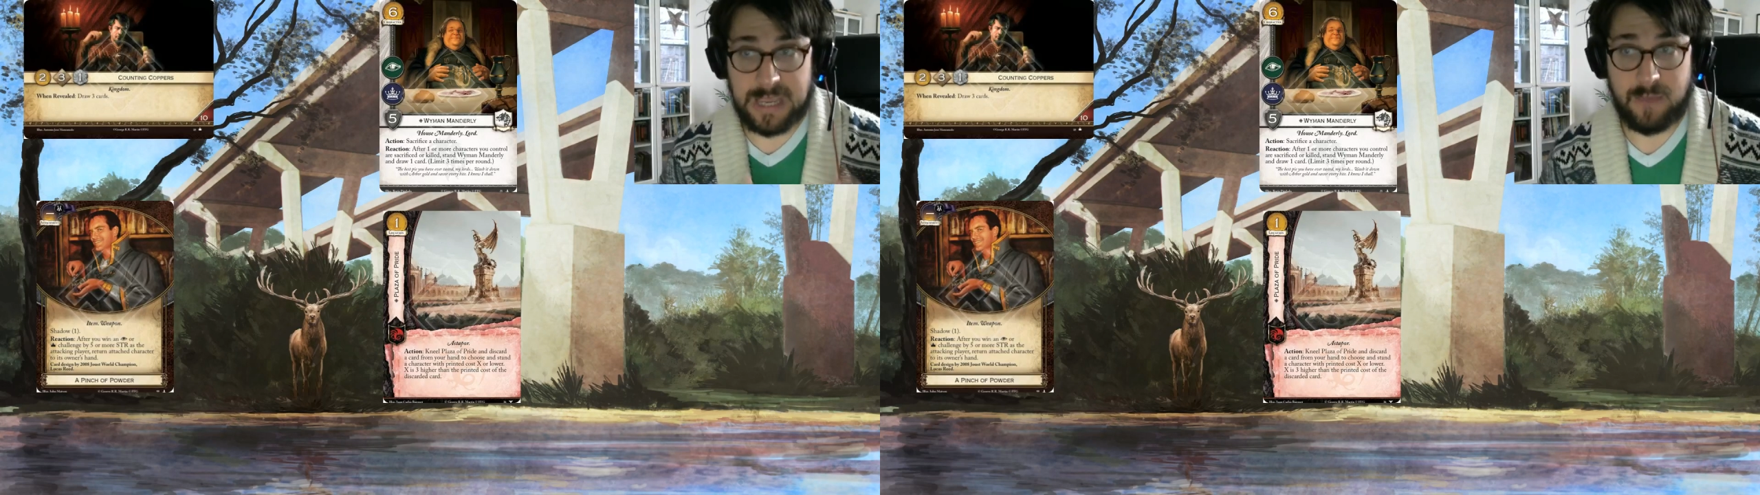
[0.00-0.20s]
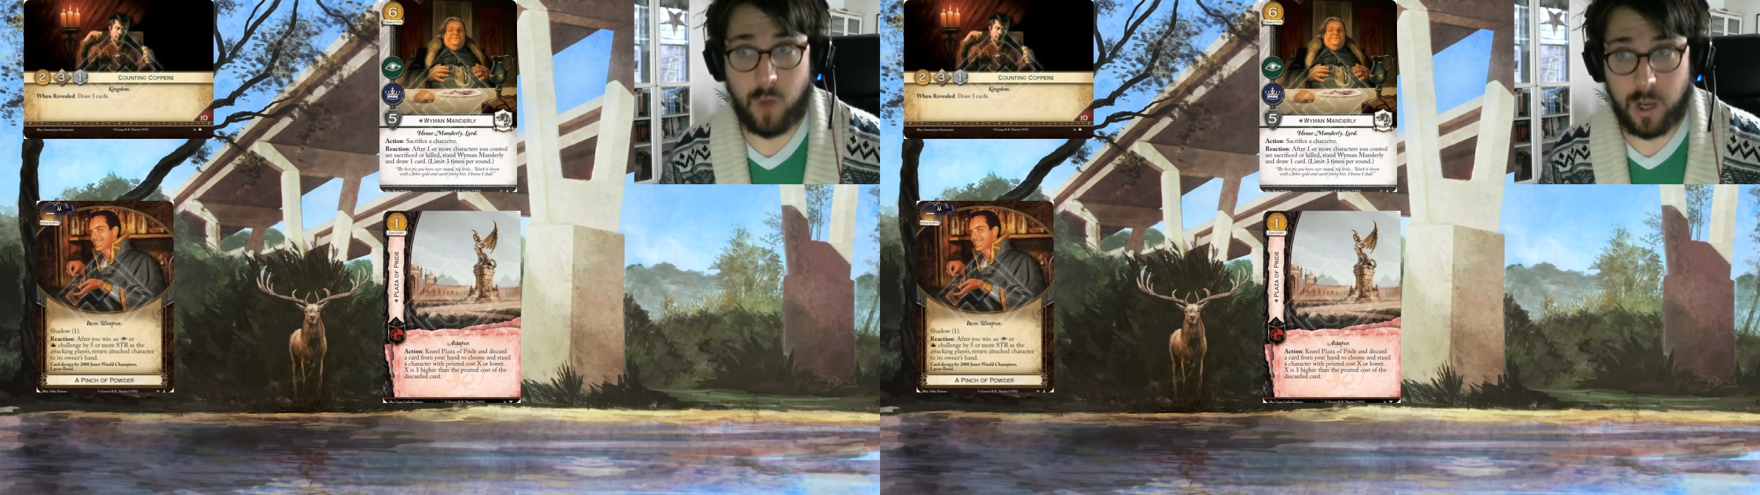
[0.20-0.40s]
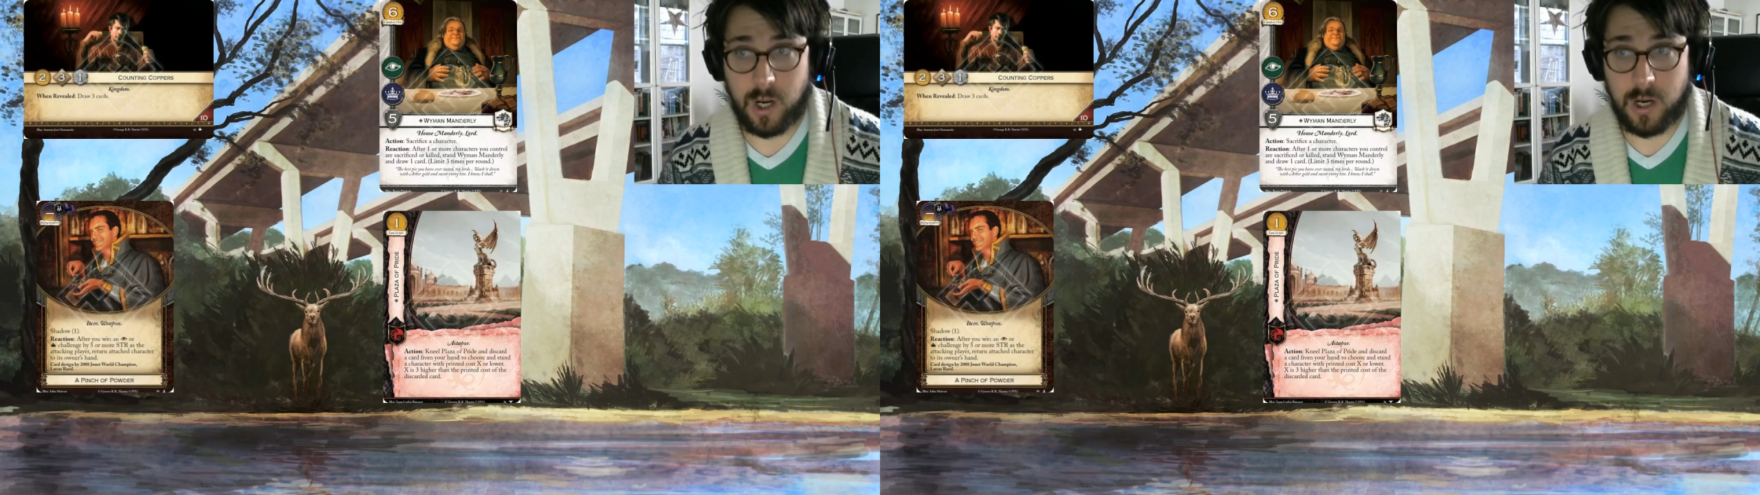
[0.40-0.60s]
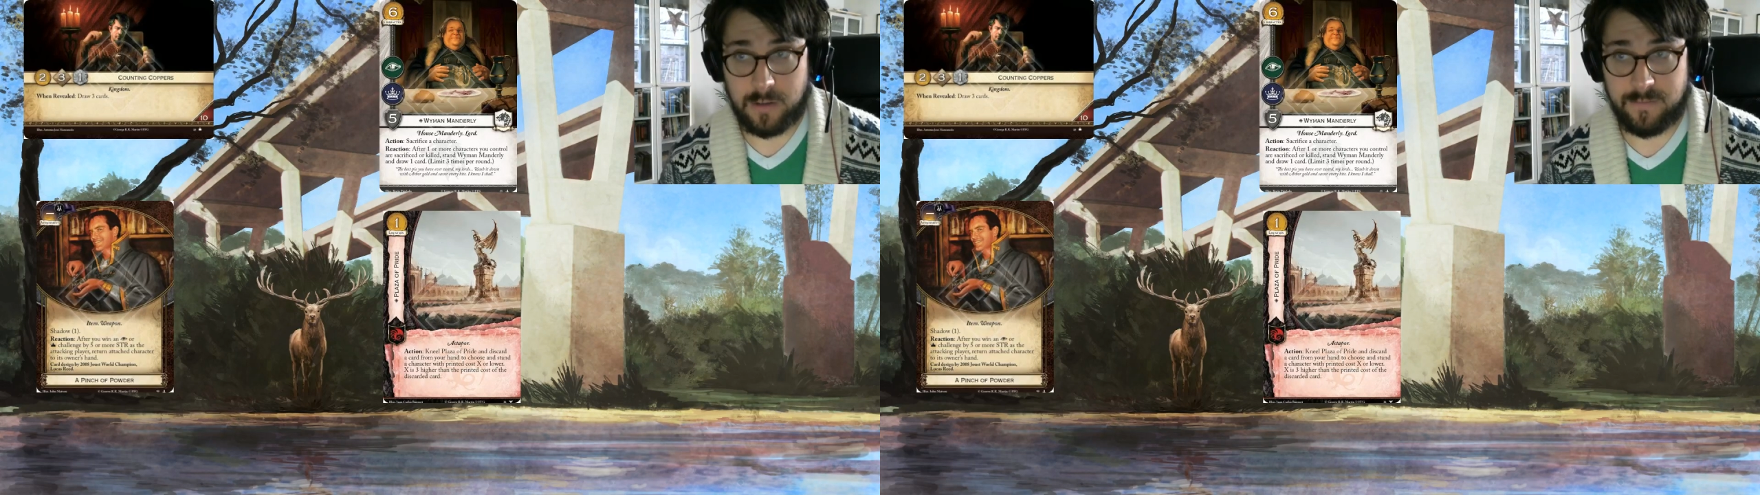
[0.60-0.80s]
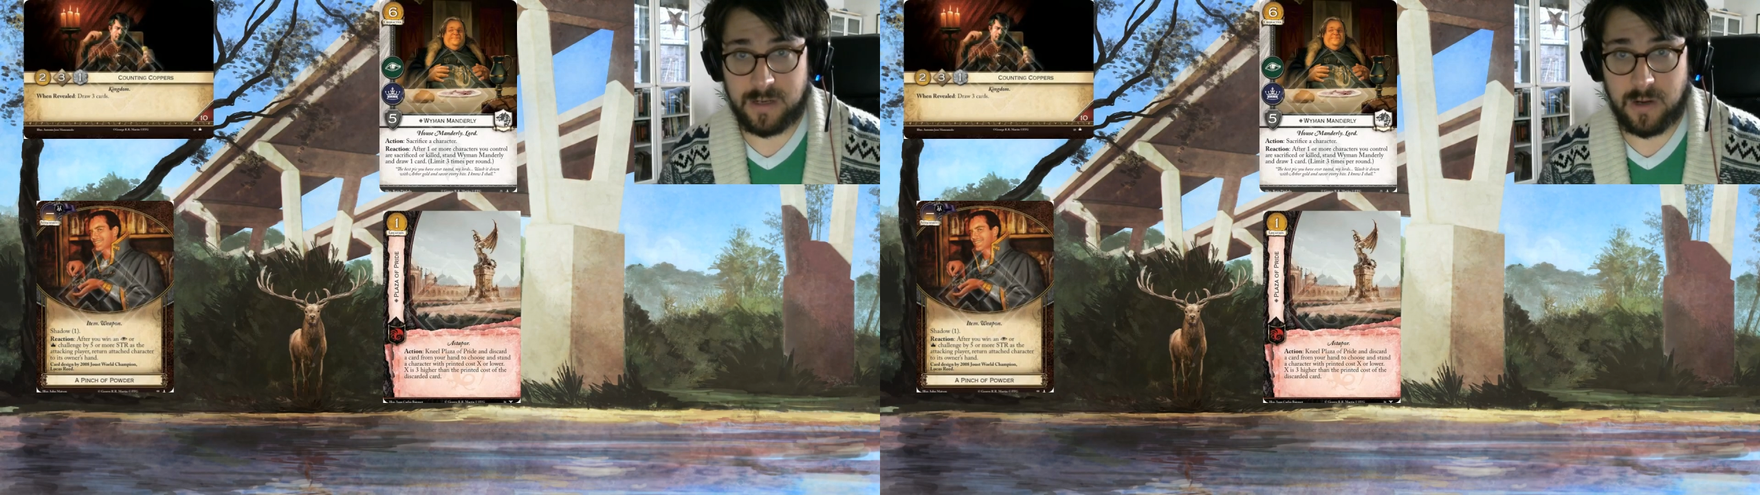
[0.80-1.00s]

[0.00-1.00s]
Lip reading: raw card